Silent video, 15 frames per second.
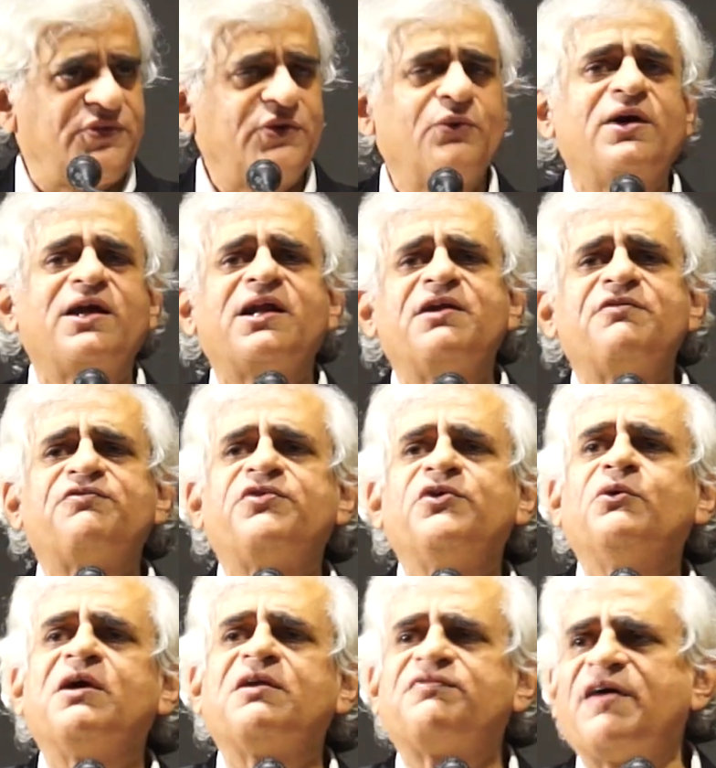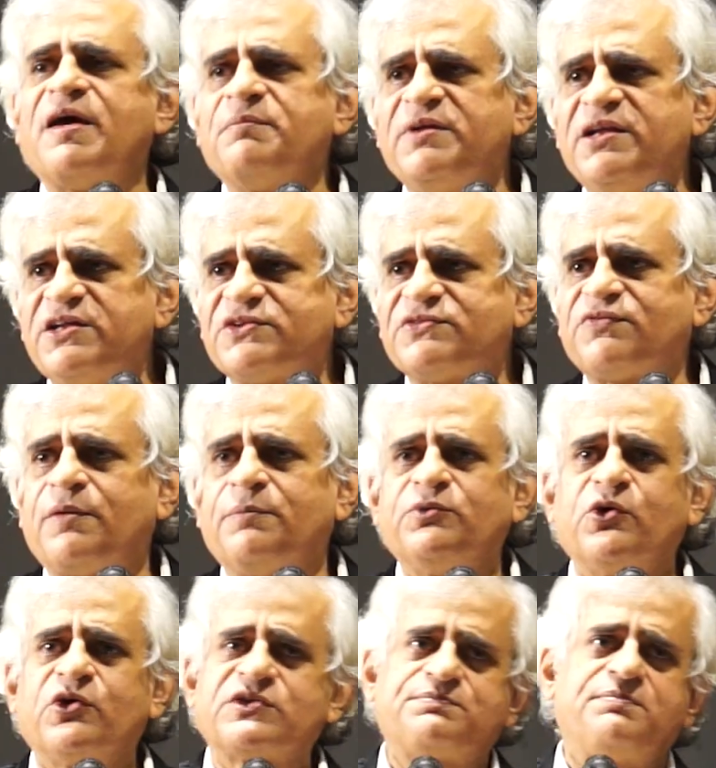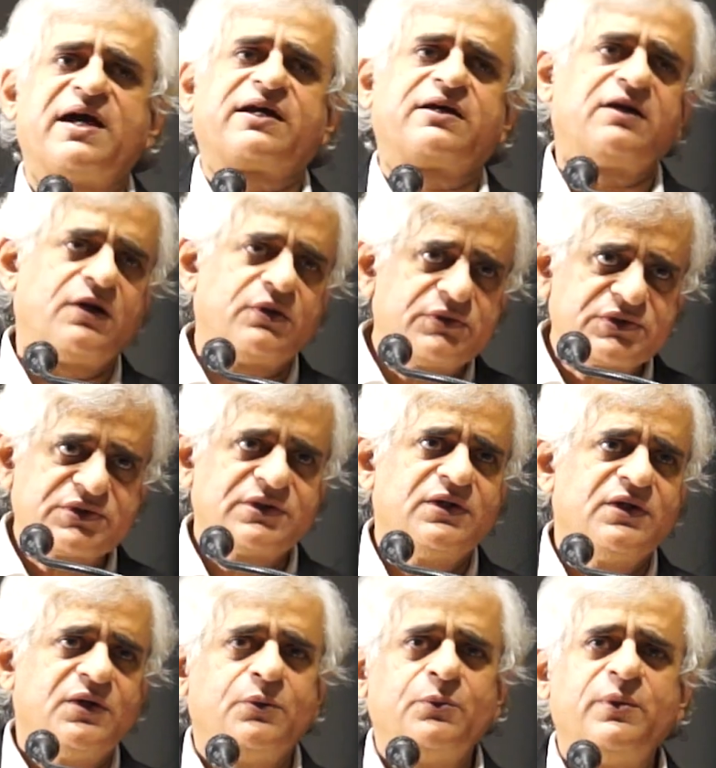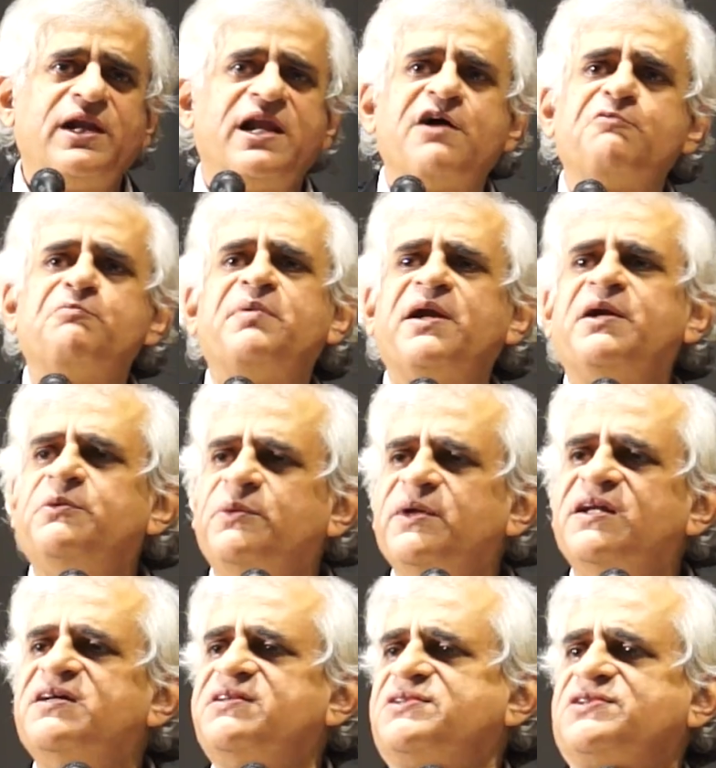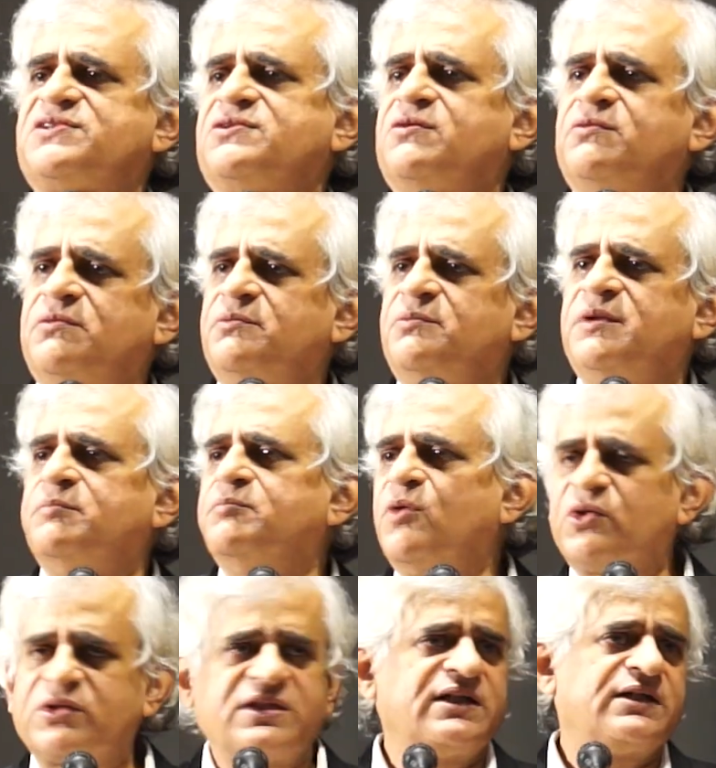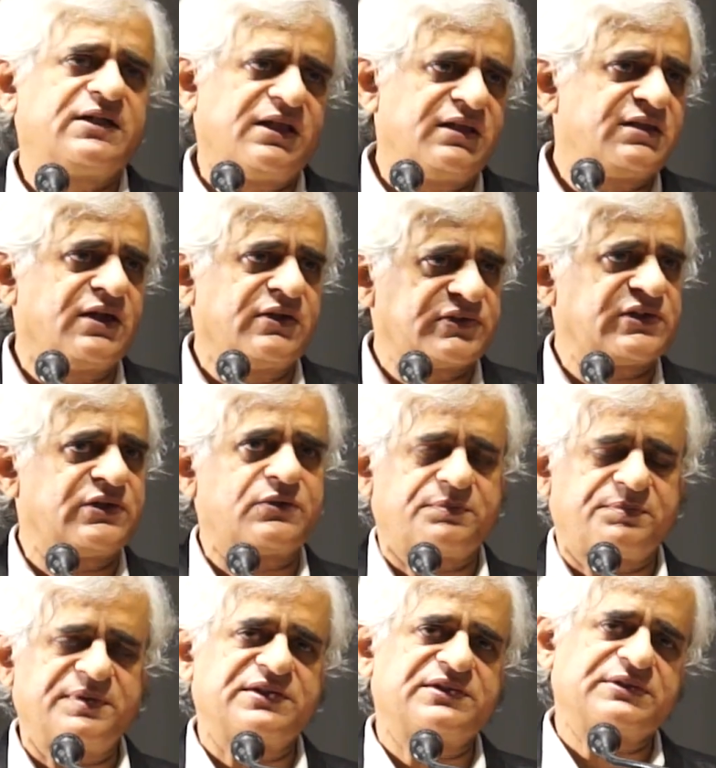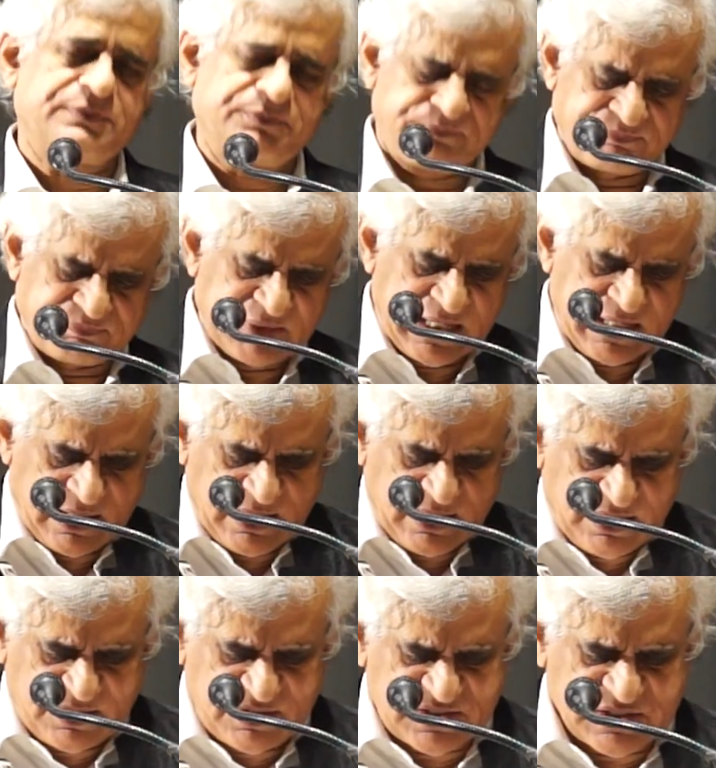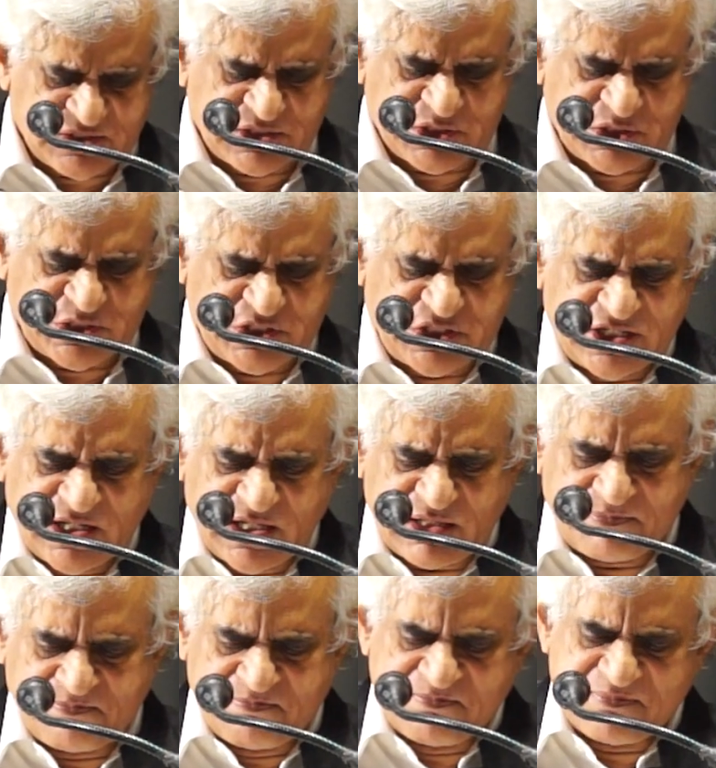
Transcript: Fewer and fewer families from those backgrounds will have breadwinners with more than 10,000 rupees. This is the sheer